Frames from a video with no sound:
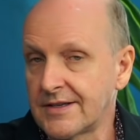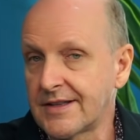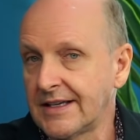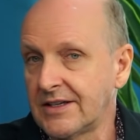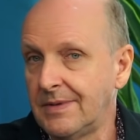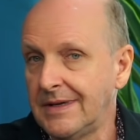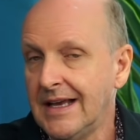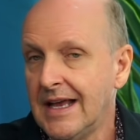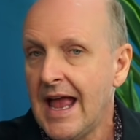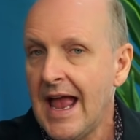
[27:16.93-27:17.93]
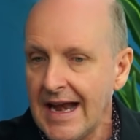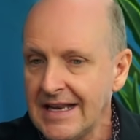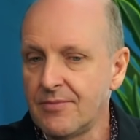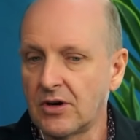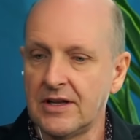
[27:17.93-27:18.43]
They could be
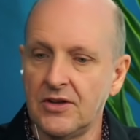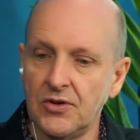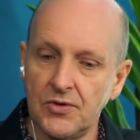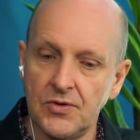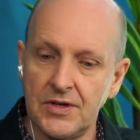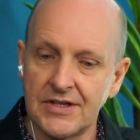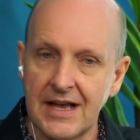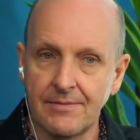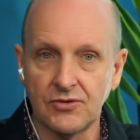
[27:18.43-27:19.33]
anybody who is able